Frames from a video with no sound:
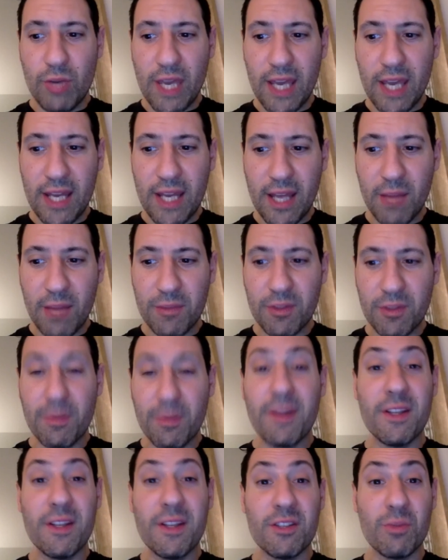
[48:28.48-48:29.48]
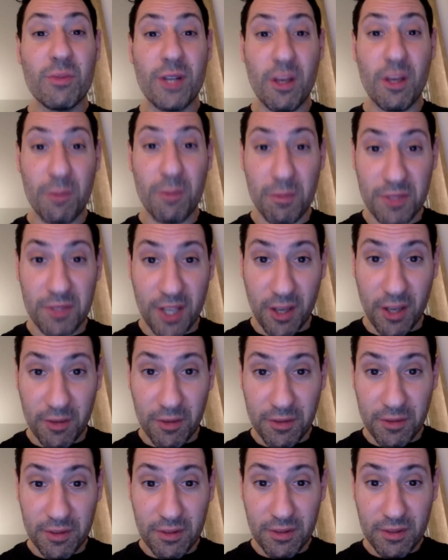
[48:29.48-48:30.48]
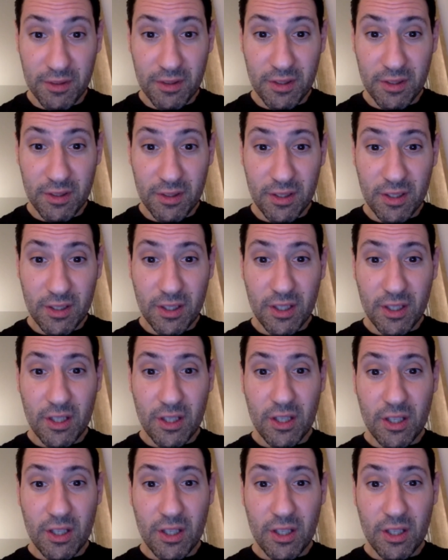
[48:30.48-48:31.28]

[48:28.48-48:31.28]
help somebody that doesn't want to help themselves. That's right.